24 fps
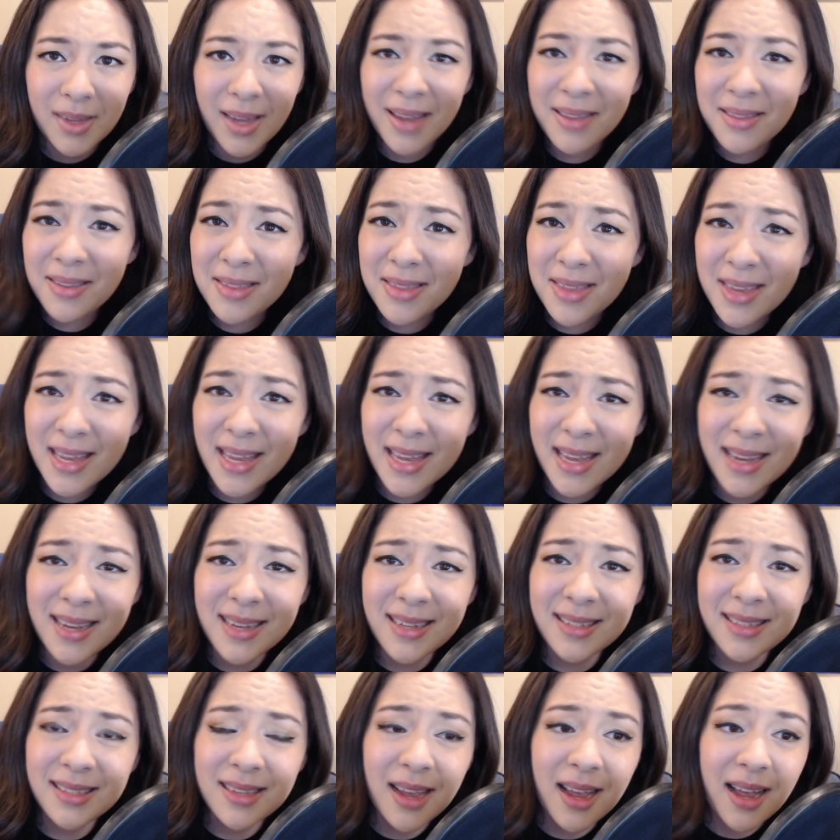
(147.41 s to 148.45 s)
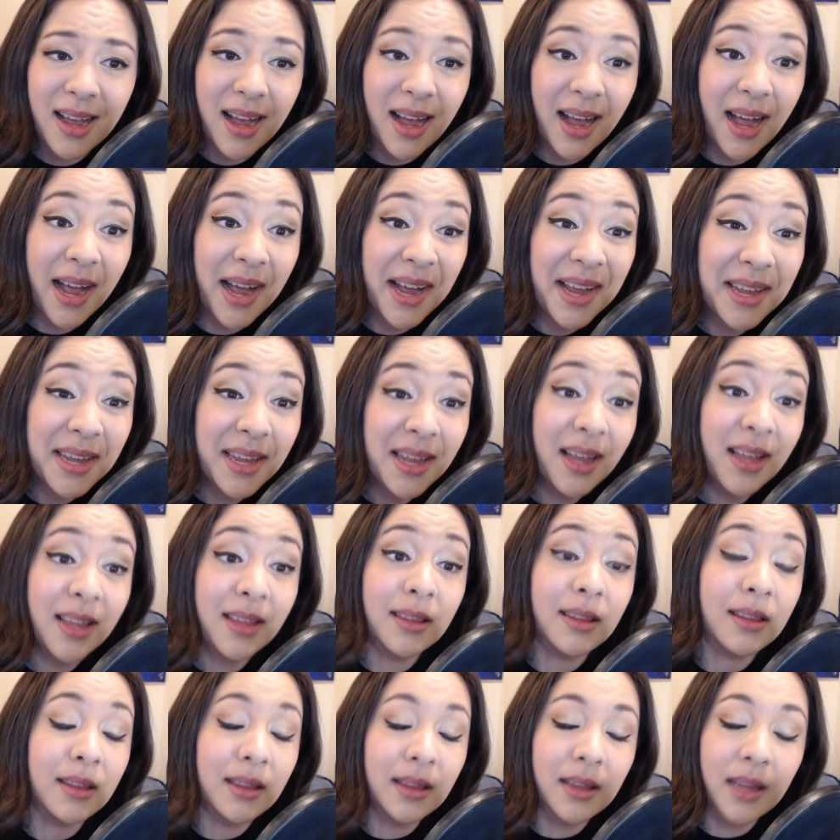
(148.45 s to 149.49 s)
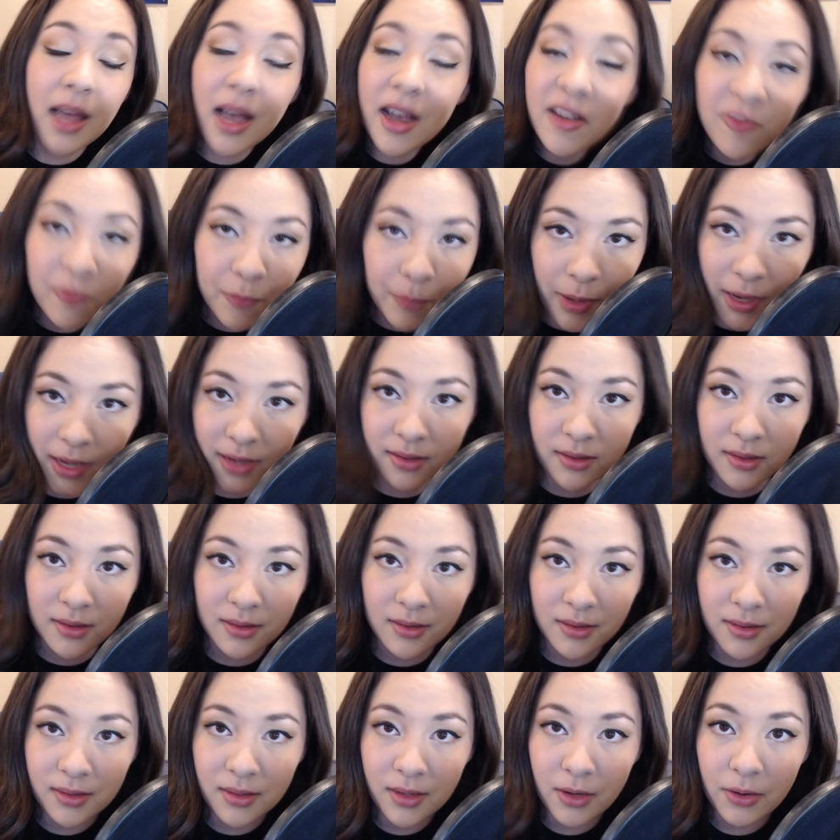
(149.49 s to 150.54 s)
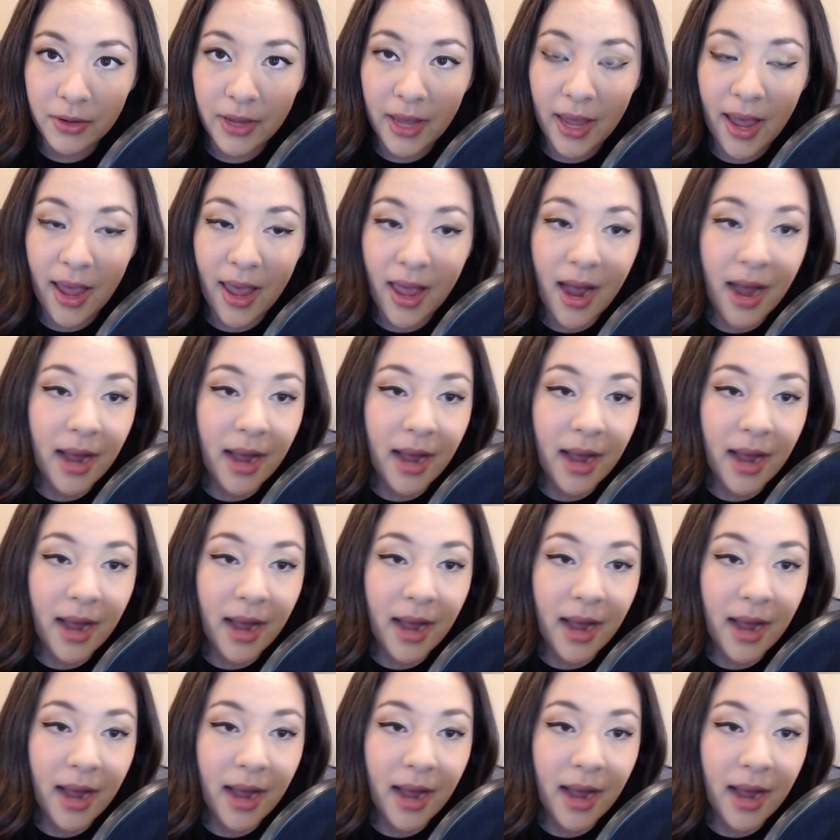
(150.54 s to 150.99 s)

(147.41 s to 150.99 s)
And the thing is, I love puzzles, okay?